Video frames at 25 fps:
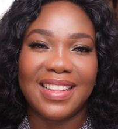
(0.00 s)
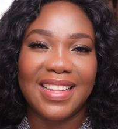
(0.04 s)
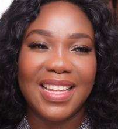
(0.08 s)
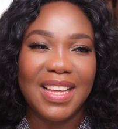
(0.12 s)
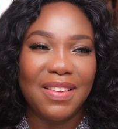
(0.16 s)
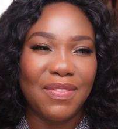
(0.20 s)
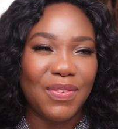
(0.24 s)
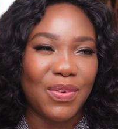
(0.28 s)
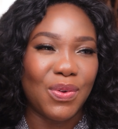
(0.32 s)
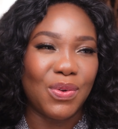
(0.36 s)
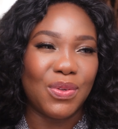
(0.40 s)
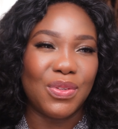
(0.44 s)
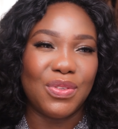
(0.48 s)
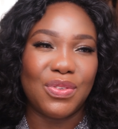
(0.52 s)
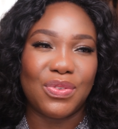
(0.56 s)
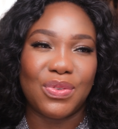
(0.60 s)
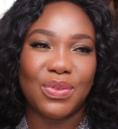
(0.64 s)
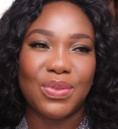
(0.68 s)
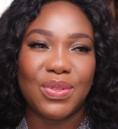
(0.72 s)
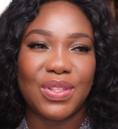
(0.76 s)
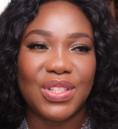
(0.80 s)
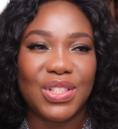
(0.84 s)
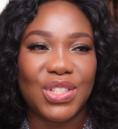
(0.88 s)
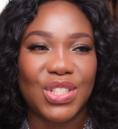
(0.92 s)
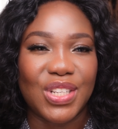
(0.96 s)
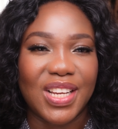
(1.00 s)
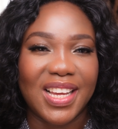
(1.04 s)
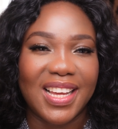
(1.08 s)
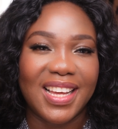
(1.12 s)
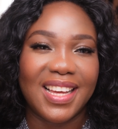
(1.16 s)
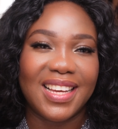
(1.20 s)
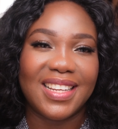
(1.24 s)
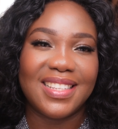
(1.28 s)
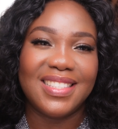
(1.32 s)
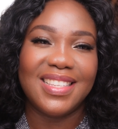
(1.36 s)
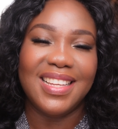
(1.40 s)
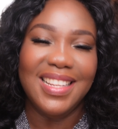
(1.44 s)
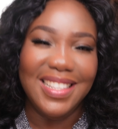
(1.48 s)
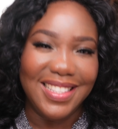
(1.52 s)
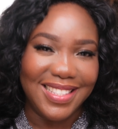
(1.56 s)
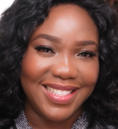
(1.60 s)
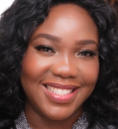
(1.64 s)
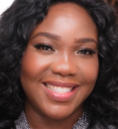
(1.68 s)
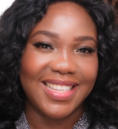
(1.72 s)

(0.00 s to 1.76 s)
They've gone through the checks, it's